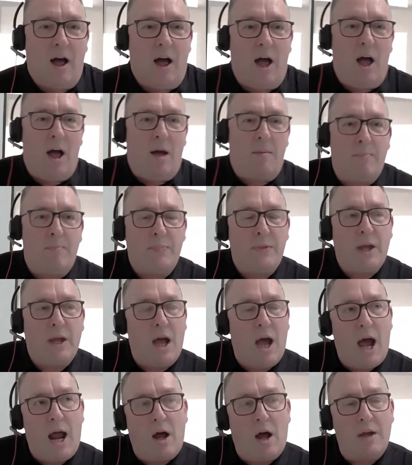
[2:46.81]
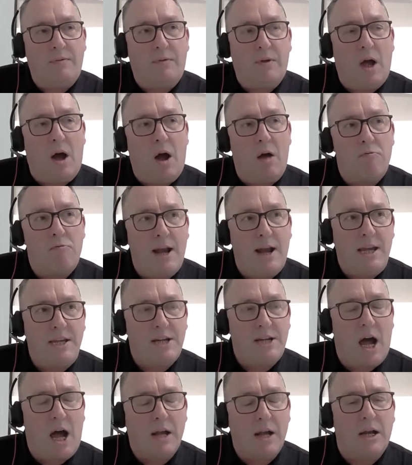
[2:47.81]
Um, and I I ran
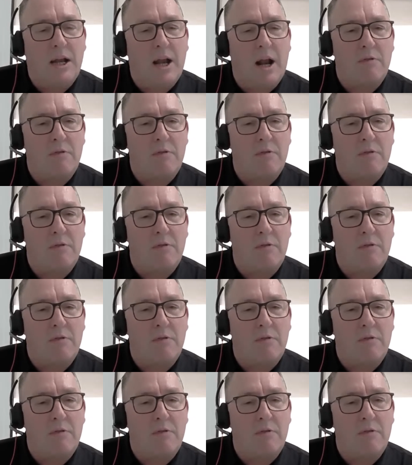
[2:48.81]
into Huddly.